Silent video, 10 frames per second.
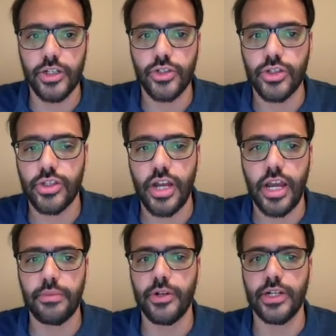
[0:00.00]
just
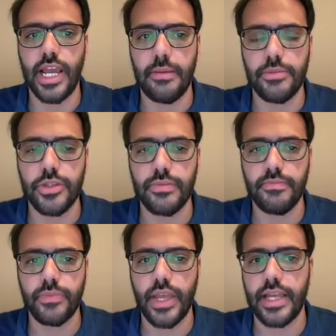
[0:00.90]
type their names
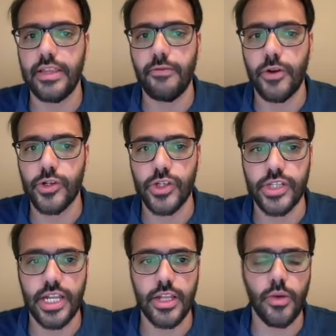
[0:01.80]
and the versions
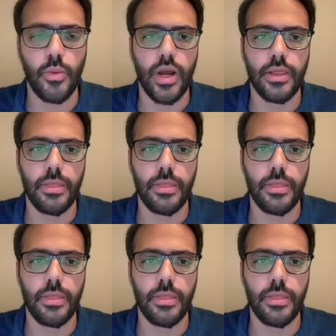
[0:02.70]
that you want.